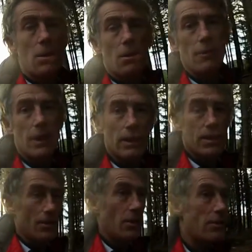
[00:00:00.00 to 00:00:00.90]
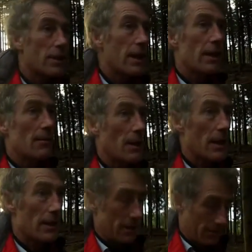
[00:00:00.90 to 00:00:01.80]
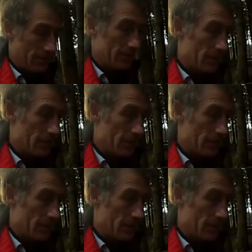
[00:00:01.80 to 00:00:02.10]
So I think it's story time again.